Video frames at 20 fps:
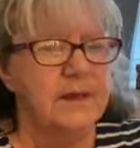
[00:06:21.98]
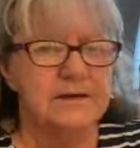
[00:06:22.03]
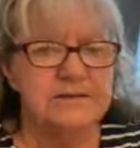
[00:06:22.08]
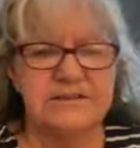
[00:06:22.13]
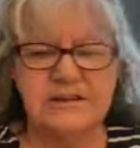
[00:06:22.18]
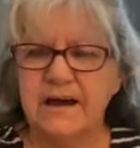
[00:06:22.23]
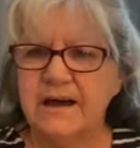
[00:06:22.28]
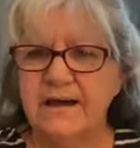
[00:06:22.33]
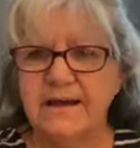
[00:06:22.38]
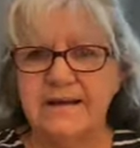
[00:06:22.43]

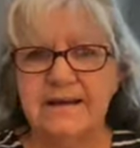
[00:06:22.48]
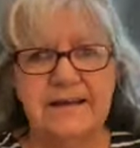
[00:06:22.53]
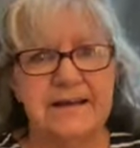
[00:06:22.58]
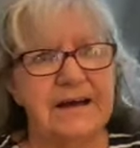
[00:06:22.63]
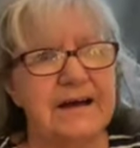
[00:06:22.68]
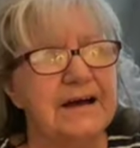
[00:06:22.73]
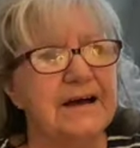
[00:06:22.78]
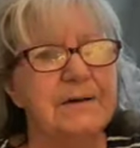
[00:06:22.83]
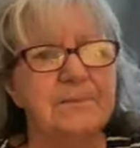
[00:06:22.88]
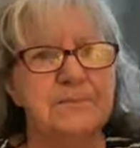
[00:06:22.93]
tidy
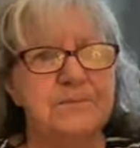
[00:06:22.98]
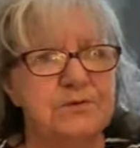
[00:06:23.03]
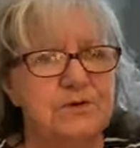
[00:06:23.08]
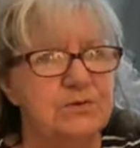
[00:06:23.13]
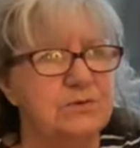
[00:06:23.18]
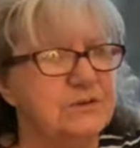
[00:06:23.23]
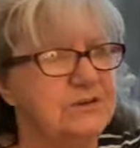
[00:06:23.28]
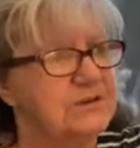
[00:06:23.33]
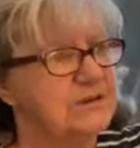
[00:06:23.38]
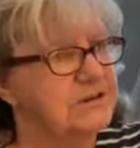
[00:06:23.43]
up, do
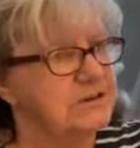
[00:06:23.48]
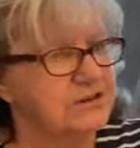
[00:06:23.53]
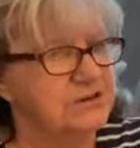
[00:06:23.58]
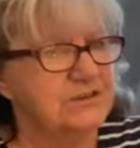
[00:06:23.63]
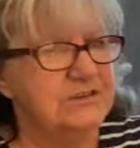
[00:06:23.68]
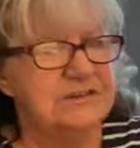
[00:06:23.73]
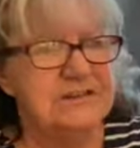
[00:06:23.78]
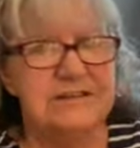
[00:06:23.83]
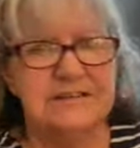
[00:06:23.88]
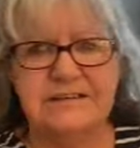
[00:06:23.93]
the dishes,
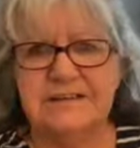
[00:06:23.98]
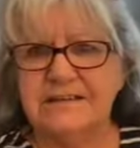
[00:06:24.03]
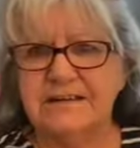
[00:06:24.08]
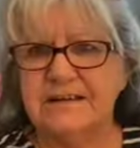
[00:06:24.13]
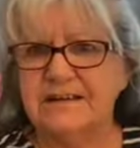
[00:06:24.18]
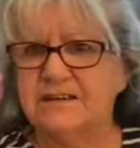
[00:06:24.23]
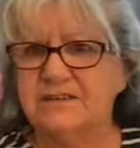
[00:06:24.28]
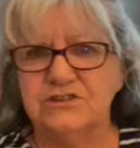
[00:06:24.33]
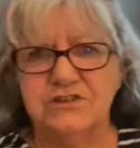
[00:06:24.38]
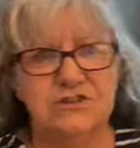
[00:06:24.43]
clean the
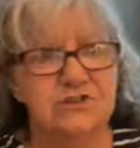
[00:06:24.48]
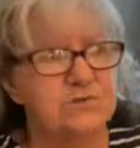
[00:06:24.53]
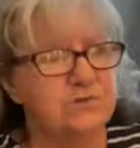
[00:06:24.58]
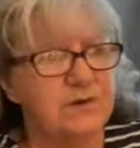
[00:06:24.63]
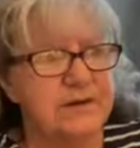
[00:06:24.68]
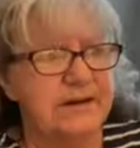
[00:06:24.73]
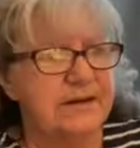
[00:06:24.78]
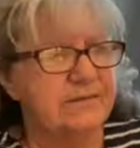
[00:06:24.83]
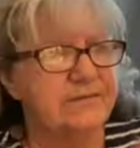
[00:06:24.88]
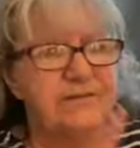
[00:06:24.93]
kitchen,
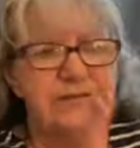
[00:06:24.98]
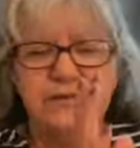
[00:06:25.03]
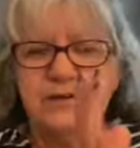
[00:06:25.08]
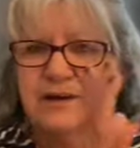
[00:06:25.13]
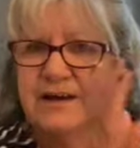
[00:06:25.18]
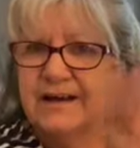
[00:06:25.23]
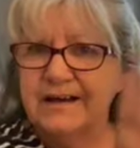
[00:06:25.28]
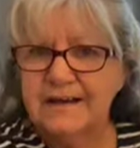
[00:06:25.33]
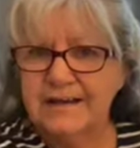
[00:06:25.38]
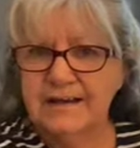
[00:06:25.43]
whatever,
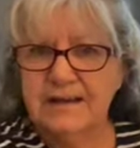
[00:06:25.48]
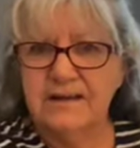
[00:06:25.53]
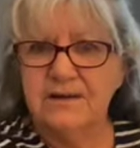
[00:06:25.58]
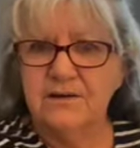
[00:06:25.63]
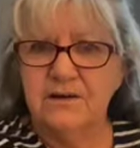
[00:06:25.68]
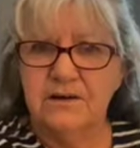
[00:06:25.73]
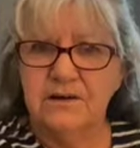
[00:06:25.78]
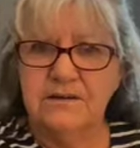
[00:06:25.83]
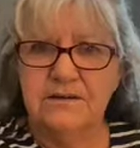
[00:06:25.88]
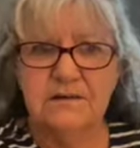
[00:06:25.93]
get
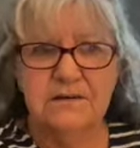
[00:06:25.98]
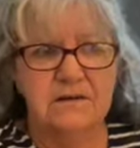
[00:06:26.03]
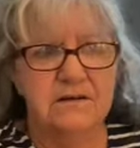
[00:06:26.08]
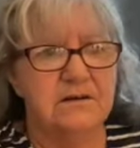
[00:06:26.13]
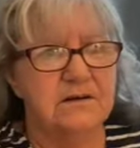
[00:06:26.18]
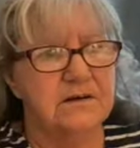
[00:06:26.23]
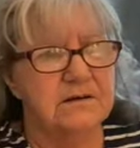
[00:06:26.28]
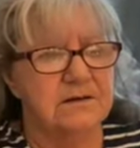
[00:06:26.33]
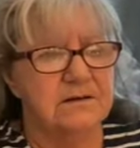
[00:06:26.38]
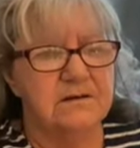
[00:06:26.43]
on,
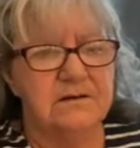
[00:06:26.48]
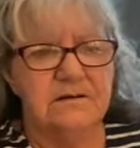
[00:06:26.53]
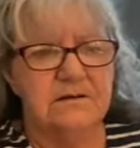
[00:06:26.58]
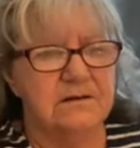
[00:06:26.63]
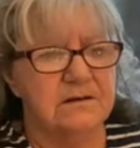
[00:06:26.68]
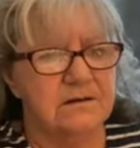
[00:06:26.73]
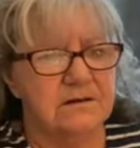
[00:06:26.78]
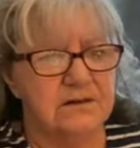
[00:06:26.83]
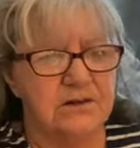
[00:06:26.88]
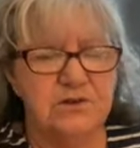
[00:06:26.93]
on
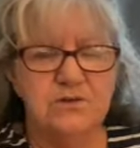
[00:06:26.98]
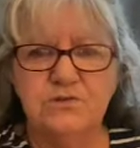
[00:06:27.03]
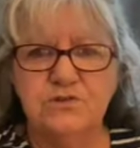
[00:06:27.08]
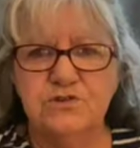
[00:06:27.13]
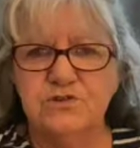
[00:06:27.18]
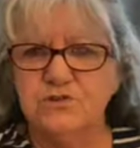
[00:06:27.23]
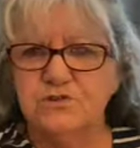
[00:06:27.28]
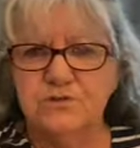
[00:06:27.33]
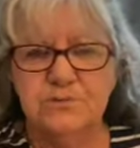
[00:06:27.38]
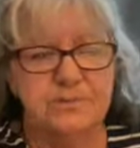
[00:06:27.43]

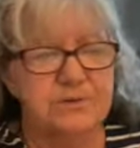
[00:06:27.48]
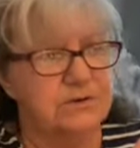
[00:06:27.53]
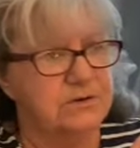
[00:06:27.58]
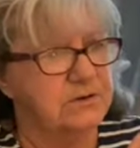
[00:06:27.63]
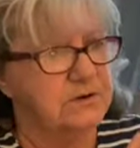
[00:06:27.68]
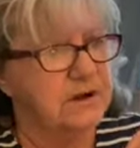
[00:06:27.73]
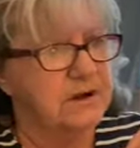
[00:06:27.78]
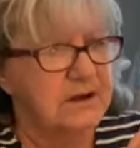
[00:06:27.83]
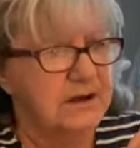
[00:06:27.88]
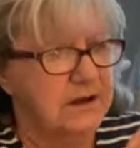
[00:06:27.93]
YouTube
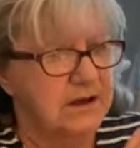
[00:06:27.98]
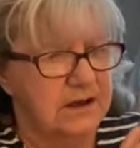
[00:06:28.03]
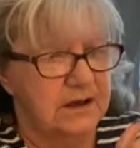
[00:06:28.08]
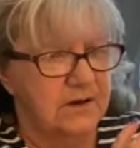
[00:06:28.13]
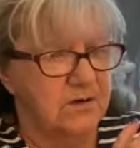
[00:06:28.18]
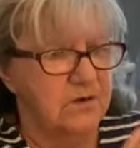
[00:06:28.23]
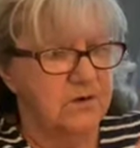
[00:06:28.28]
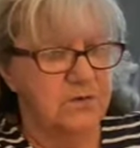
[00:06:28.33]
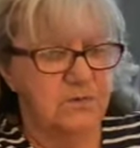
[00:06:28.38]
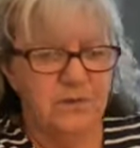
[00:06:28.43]
or,
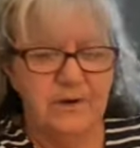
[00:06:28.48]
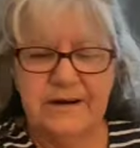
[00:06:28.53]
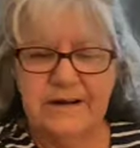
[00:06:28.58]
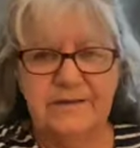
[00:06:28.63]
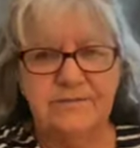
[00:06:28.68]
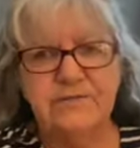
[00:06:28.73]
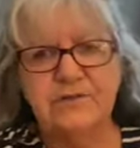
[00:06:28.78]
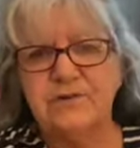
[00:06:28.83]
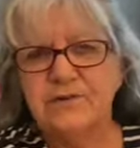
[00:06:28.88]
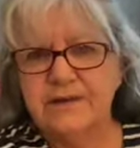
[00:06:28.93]
or
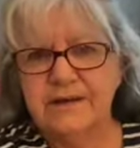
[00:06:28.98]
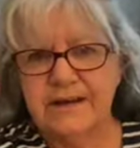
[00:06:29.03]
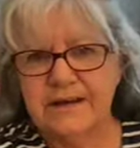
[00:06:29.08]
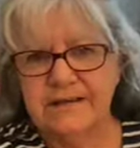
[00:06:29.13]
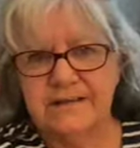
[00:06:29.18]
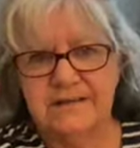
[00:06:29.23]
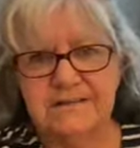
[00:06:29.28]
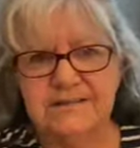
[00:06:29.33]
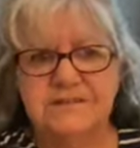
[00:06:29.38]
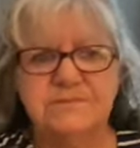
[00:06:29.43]
whatever and
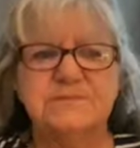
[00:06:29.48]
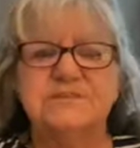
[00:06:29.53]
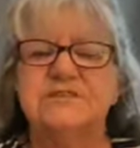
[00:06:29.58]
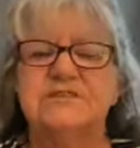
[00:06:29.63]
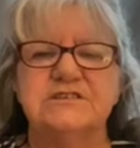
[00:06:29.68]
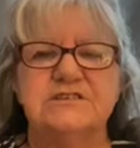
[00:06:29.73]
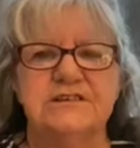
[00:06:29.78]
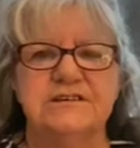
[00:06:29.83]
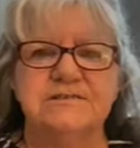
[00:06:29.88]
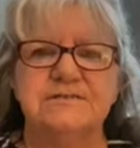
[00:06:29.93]
get some
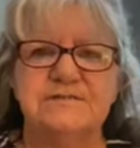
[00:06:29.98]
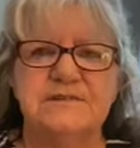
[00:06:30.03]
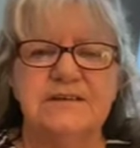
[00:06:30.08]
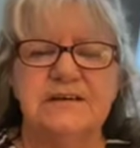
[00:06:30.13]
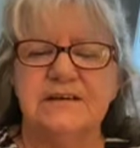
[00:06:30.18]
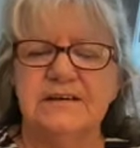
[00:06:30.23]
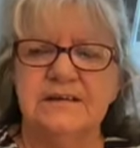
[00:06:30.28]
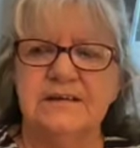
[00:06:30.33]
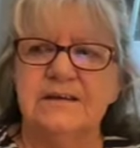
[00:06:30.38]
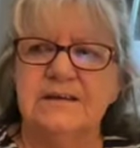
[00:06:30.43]
stuff
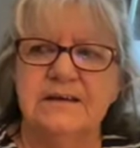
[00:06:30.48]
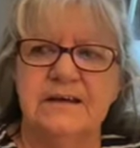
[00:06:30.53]
done.